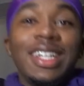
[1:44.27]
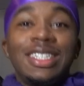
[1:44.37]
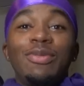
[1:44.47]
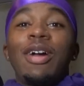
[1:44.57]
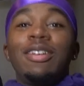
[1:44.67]

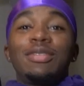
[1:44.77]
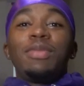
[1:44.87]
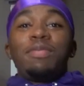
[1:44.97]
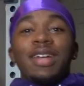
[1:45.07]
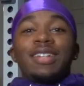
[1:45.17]
This is where I used to
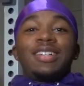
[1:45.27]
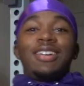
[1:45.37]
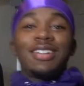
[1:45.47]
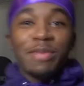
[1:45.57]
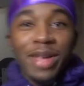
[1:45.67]
be picking up
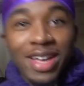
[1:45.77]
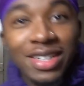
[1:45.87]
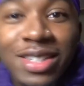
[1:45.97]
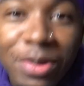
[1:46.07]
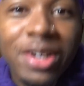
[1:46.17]
all the
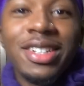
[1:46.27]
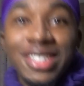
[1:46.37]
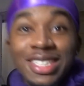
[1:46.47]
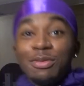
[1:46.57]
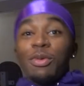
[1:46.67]
baddies, bro.
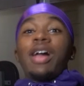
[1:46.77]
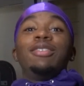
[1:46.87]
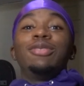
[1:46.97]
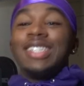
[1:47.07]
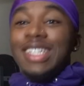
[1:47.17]
This is where I
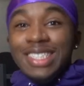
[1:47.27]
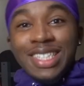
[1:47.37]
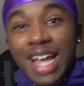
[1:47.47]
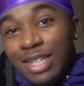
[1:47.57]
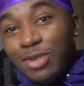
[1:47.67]
used. This
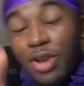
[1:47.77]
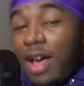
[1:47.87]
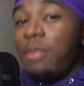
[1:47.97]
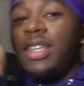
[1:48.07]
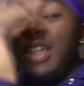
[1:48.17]
is, I, you know
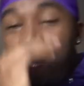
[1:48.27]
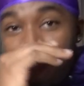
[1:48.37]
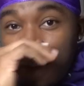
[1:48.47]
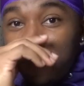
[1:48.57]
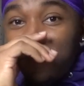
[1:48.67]
how many,
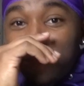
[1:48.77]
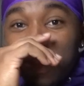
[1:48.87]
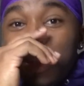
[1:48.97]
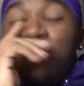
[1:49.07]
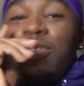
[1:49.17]

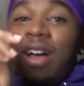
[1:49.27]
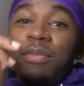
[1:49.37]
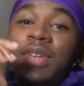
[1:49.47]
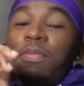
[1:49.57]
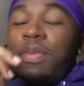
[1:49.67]
you know
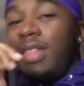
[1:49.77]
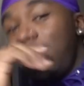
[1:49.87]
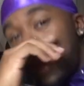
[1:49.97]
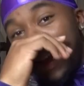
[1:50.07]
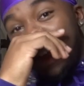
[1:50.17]
how many,
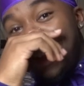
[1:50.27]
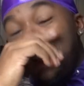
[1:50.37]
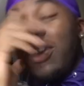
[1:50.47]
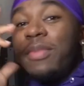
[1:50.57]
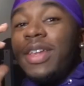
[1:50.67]

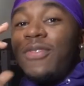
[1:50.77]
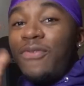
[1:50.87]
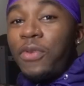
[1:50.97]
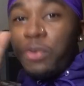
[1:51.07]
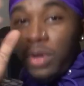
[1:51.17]
you know how many
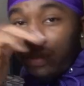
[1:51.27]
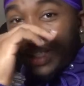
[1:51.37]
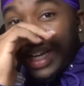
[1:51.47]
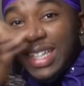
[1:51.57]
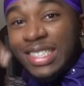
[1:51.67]
phone
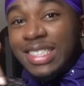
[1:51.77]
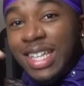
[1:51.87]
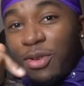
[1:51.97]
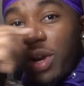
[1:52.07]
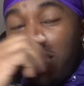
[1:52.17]
numbers I got
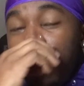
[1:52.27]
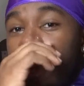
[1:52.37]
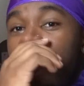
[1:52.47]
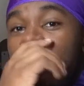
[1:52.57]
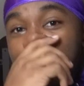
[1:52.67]
saved right here.